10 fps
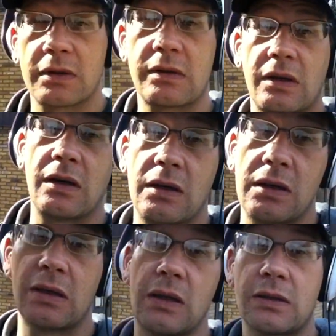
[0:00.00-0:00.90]
at
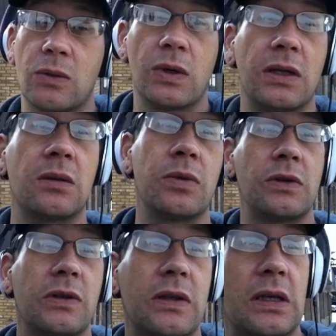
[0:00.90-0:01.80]
the, the winning
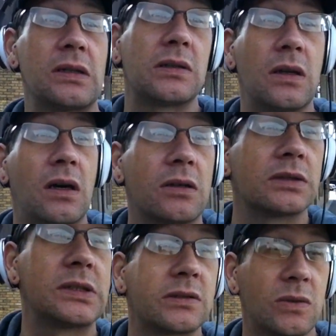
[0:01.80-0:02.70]
booth there, the
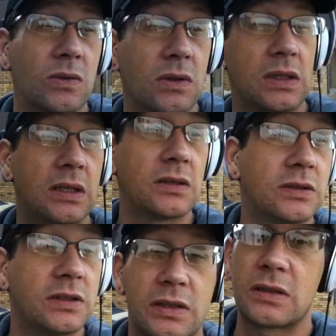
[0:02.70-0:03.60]
lottery store there.
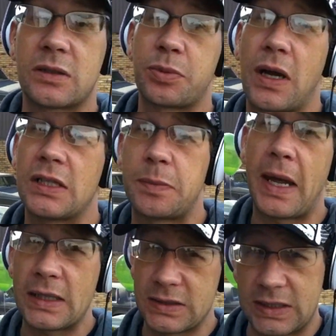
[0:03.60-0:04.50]
She sells surprise
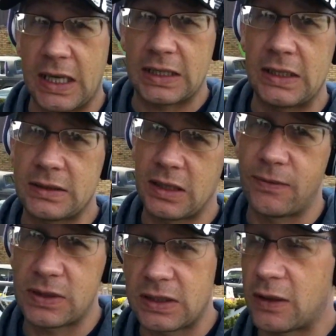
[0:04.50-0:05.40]
bags and candy and
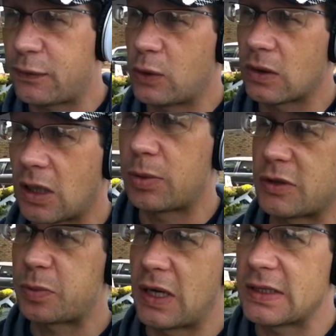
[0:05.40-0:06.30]
stuff. I was going to get Fiora a couple
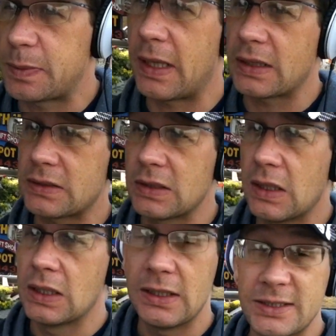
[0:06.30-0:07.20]
surprise bags.
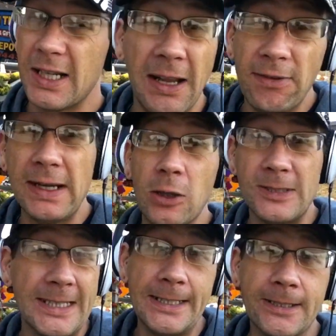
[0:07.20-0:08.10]
She didn't have any of
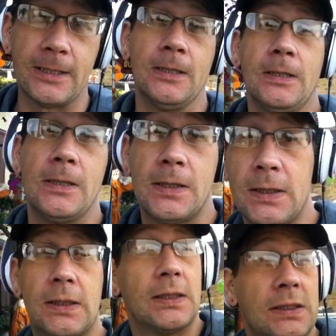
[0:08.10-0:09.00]
those either.
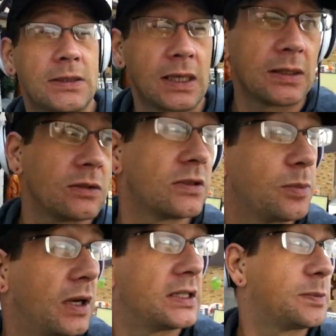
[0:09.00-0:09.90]
So I got no
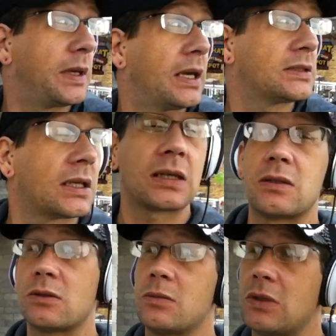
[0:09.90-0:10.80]
surprise bags. I got
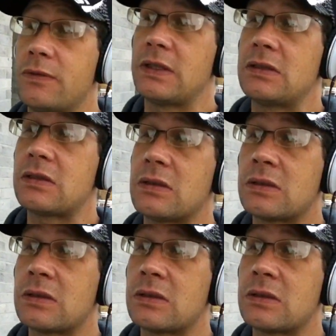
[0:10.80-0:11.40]
no movies.